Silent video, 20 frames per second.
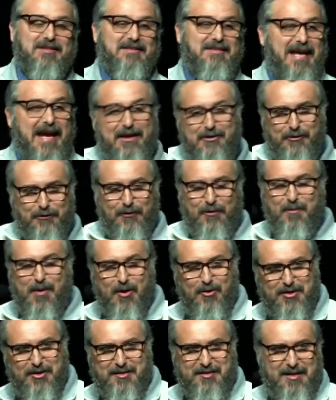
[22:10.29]
And I know it was a
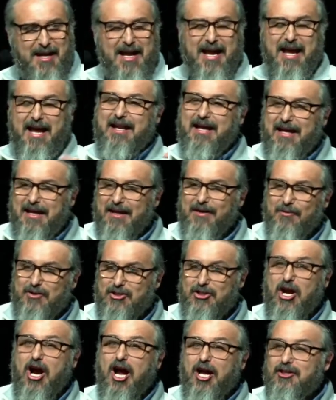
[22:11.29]
test for Moses,
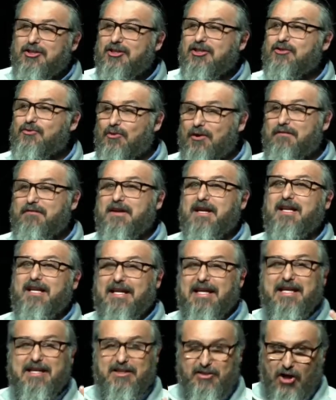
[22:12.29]
and, and it was God
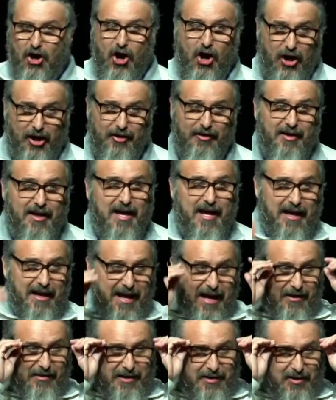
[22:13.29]
just revealing his
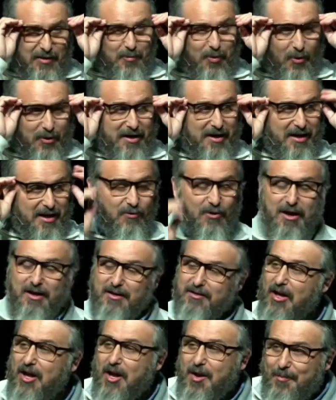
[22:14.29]
heart and how
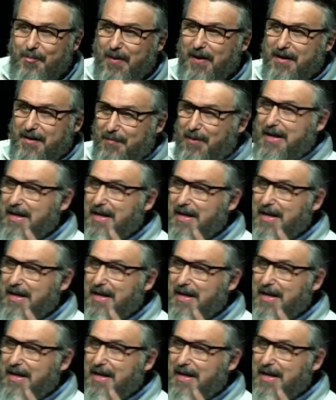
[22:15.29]
disappointed he was.